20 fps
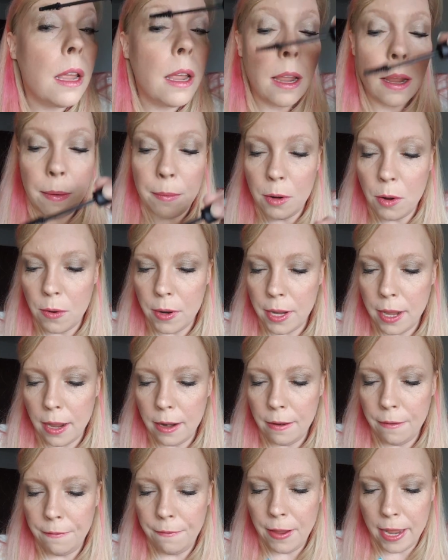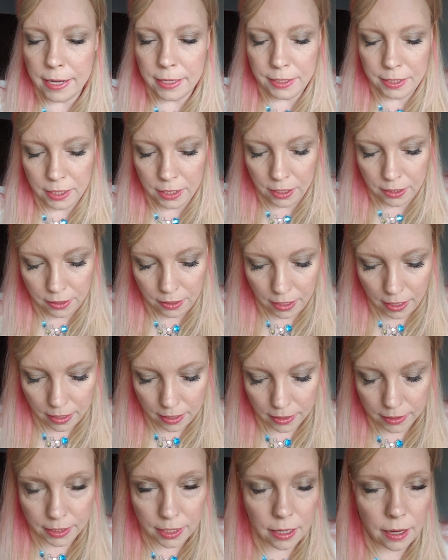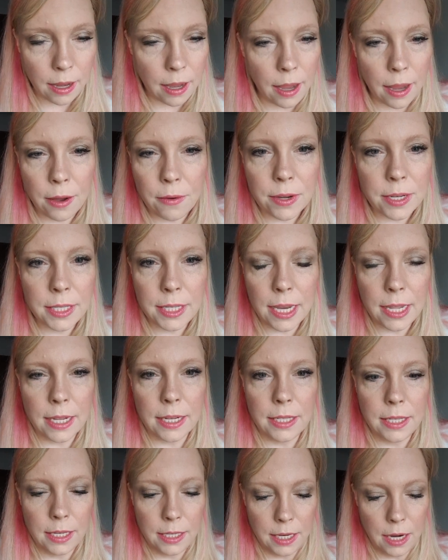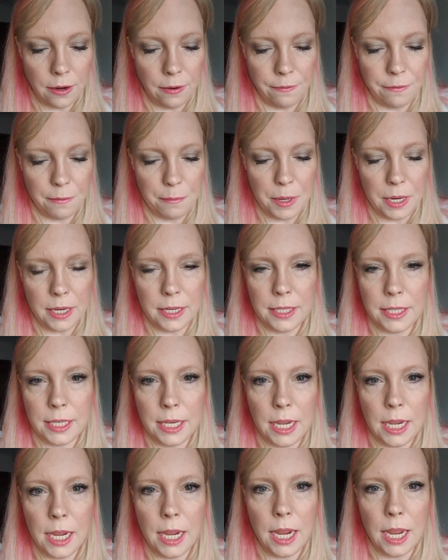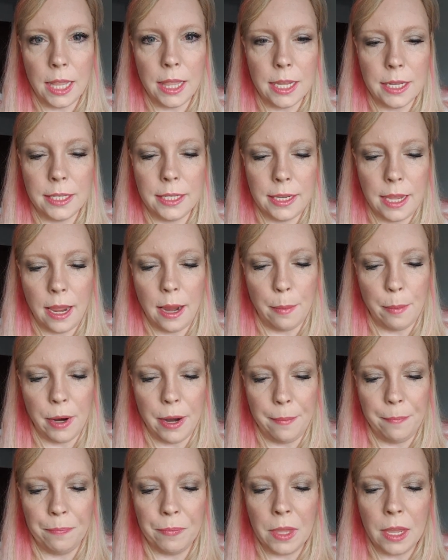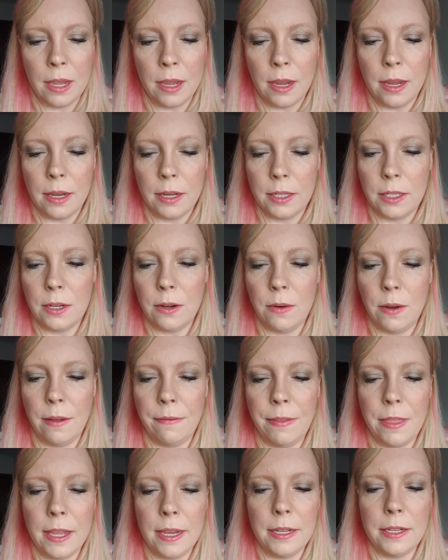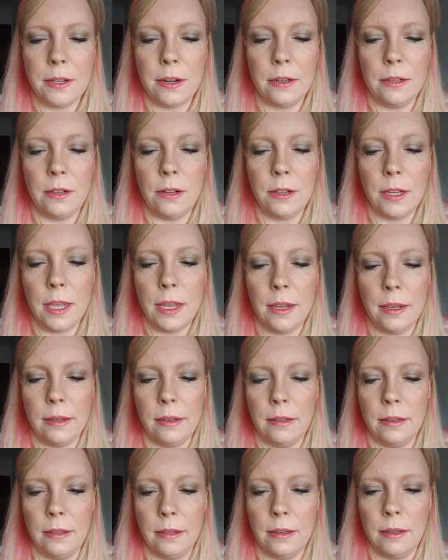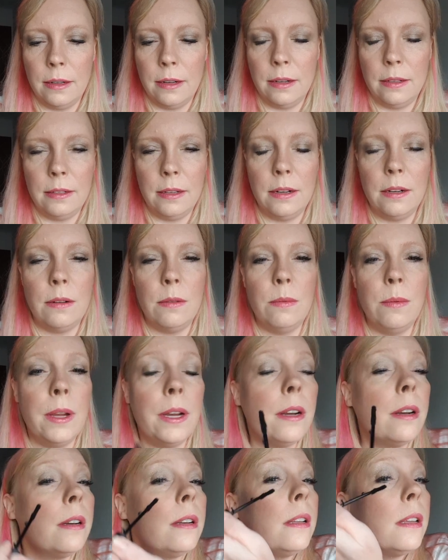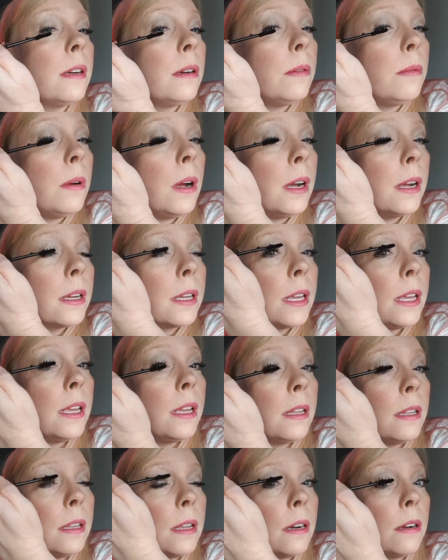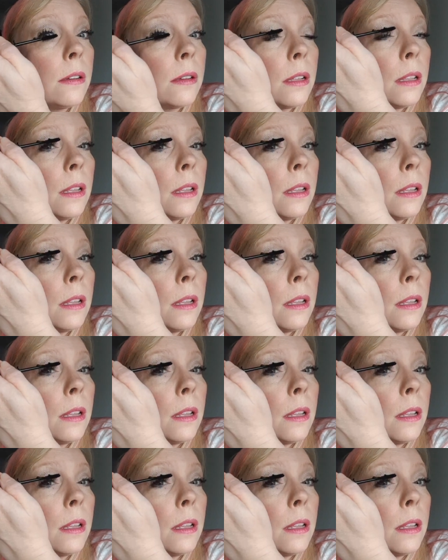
And I'm going kind of fast here, and I always say this, it's hard for me to see in this camera. So if things are looking a little weird, a little wonky, a little